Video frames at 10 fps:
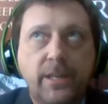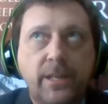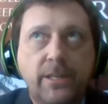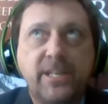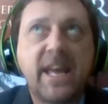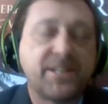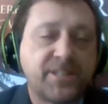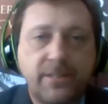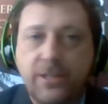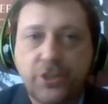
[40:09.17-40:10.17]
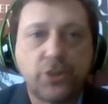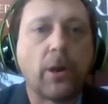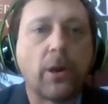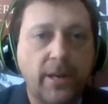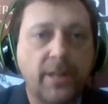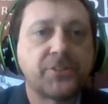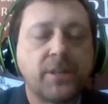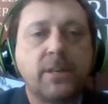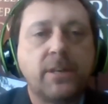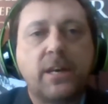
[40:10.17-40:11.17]
Yes, in short, it is.
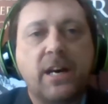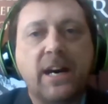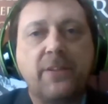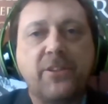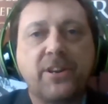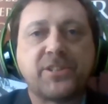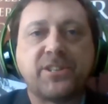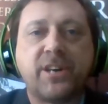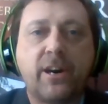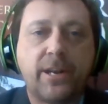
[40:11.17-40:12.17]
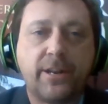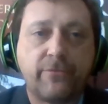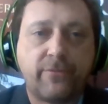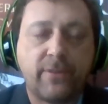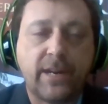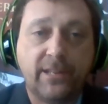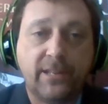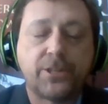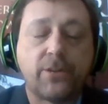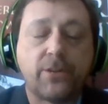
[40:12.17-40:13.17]
Uh, there's a ton of
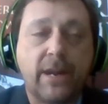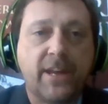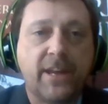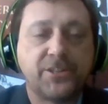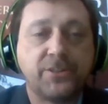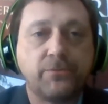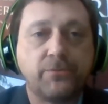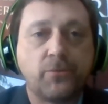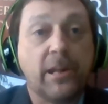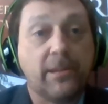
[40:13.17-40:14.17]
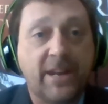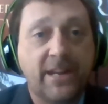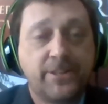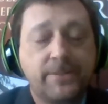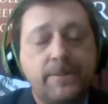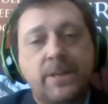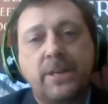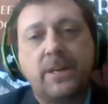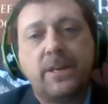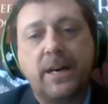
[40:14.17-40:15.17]
regulation around that, as you would well imagine.
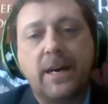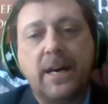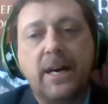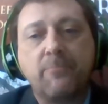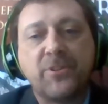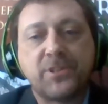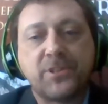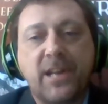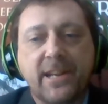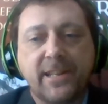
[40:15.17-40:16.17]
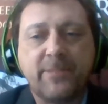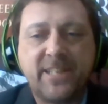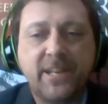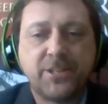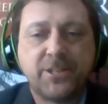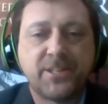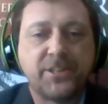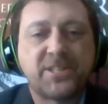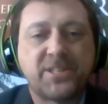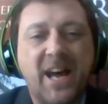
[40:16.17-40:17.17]
Uh, there's a lot of limitations on
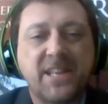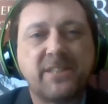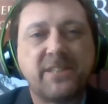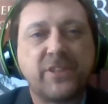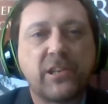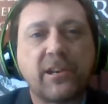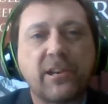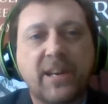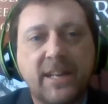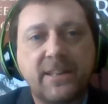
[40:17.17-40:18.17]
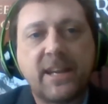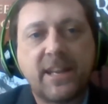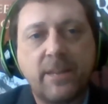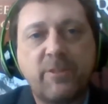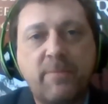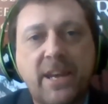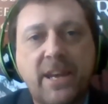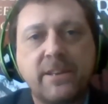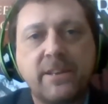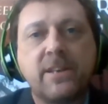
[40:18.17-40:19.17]
the size of the clear cut that can be made.
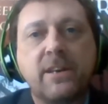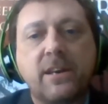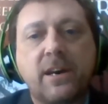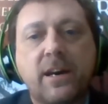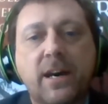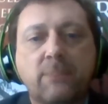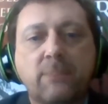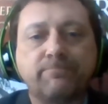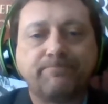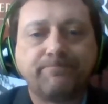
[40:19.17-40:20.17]
Um,